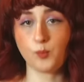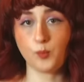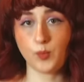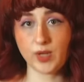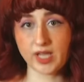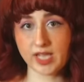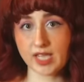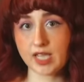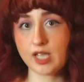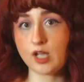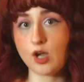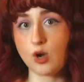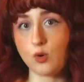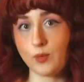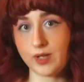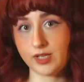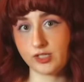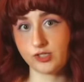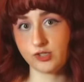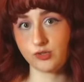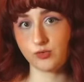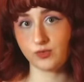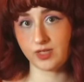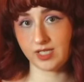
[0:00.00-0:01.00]
we can go
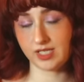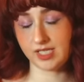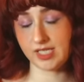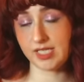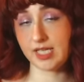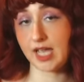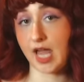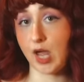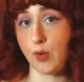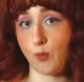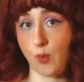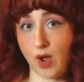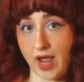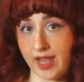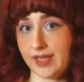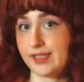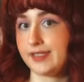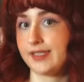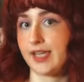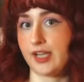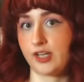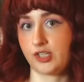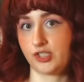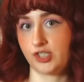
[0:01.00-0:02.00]
into the DIY
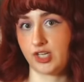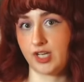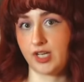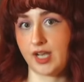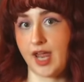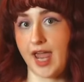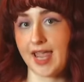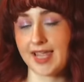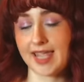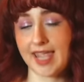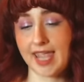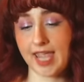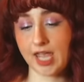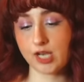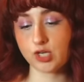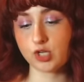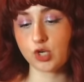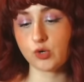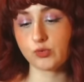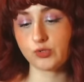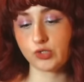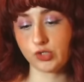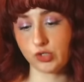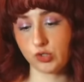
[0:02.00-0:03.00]
section. I can't
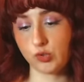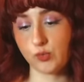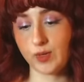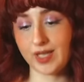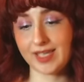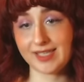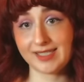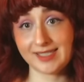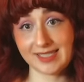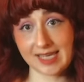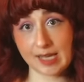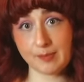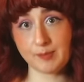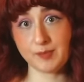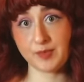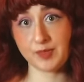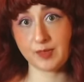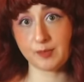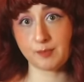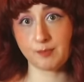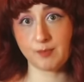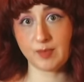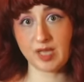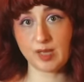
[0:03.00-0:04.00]
go too in
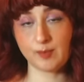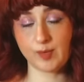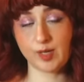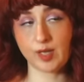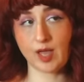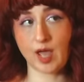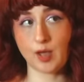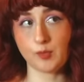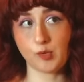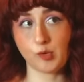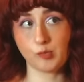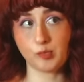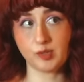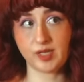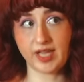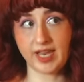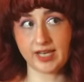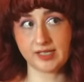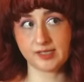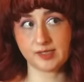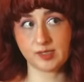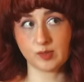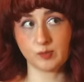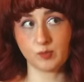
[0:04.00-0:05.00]
depth. Maybe I will
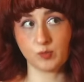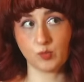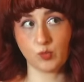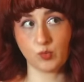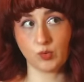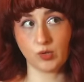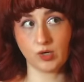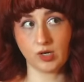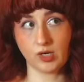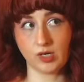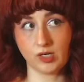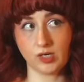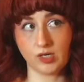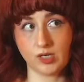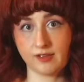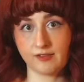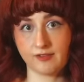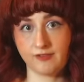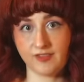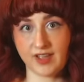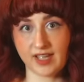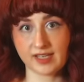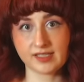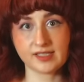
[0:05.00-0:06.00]
plan some more
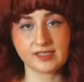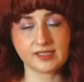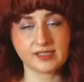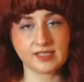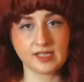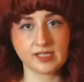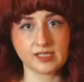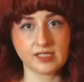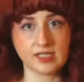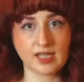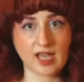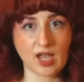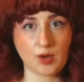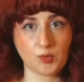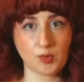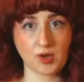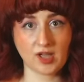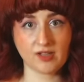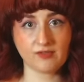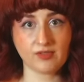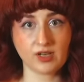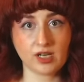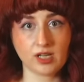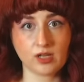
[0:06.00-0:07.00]
fantasy
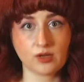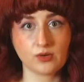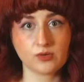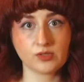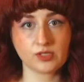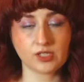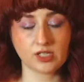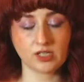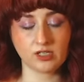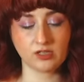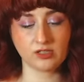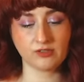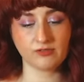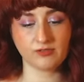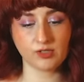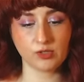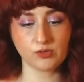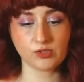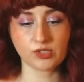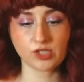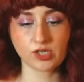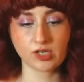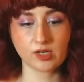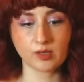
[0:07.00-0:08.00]
DIY videos in the
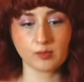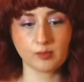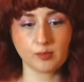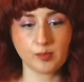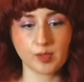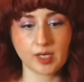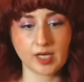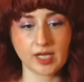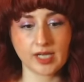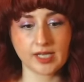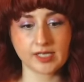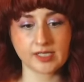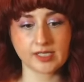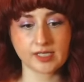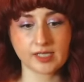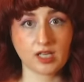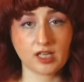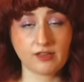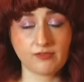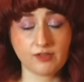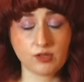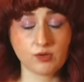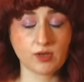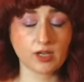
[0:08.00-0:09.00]
future, but
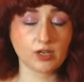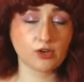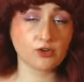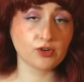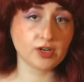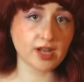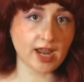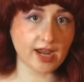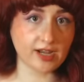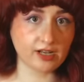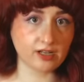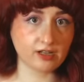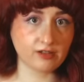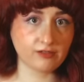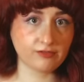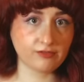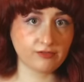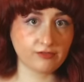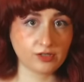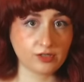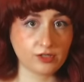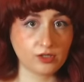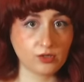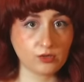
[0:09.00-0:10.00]
if you get
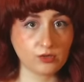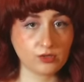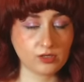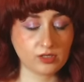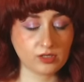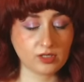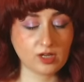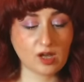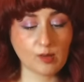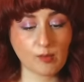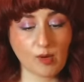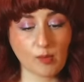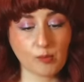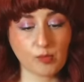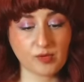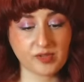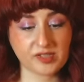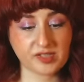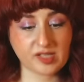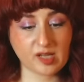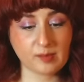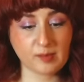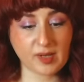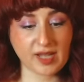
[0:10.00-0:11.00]
creative, you could come up
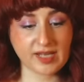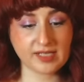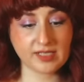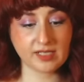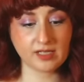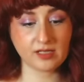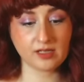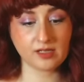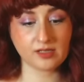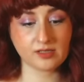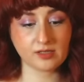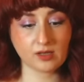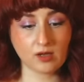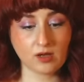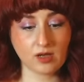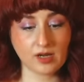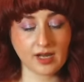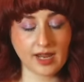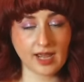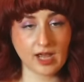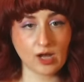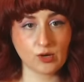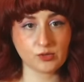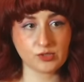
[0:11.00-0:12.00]
with some ideas on
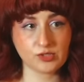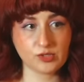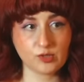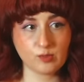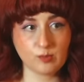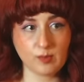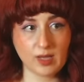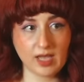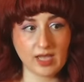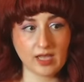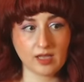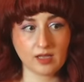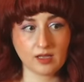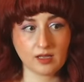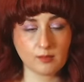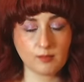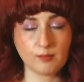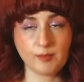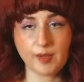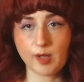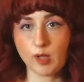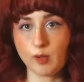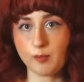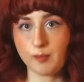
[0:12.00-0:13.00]
how to make
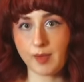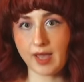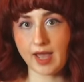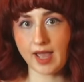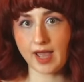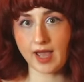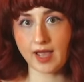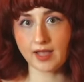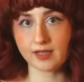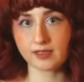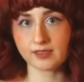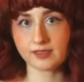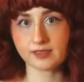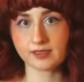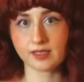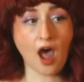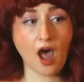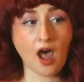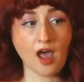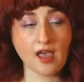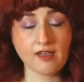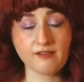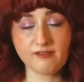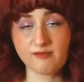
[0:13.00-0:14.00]
belt bags.
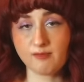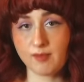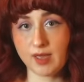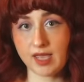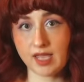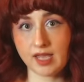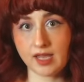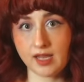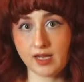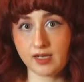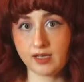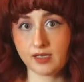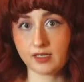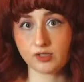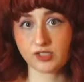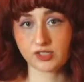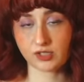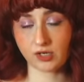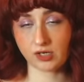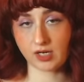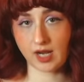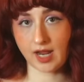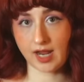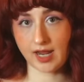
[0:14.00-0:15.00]
I've made
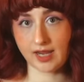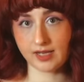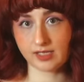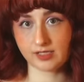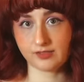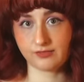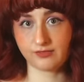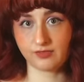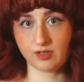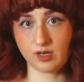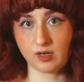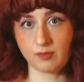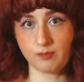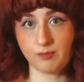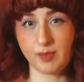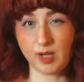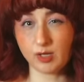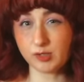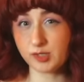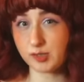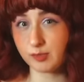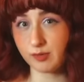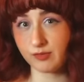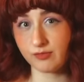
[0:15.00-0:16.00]
skirt hikes from
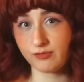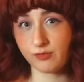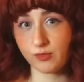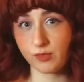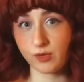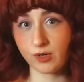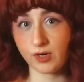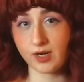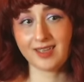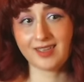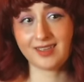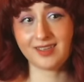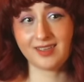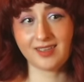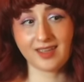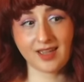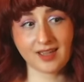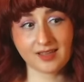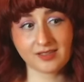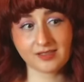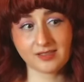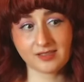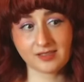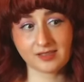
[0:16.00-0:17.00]
belts before.
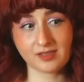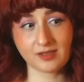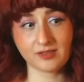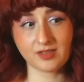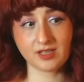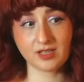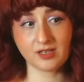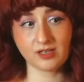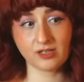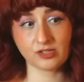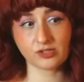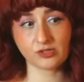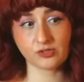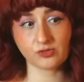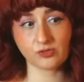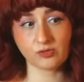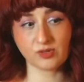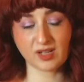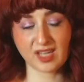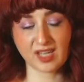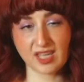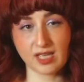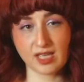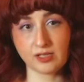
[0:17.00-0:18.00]
Yes, the
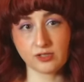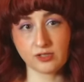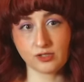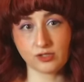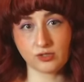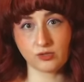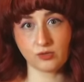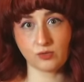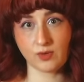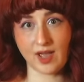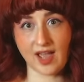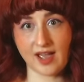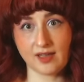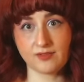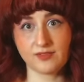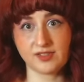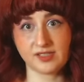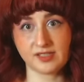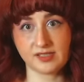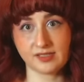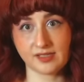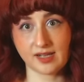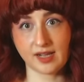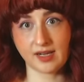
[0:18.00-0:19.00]
initial kit to add the
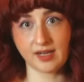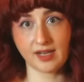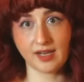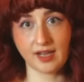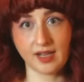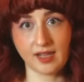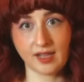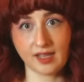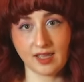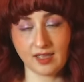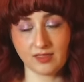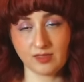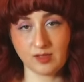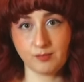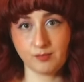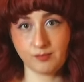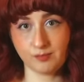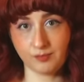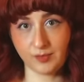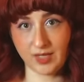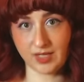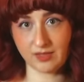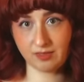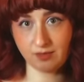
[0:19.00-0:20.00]
studding and the,
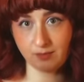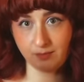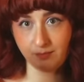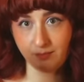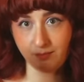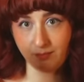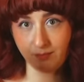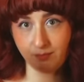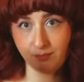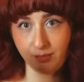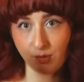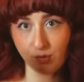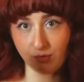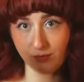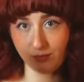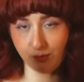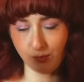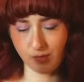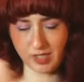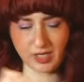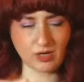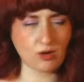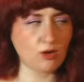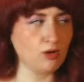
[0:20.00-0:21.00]
like the bolt,
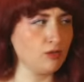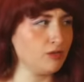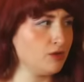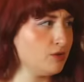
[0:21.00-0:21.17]
what do you call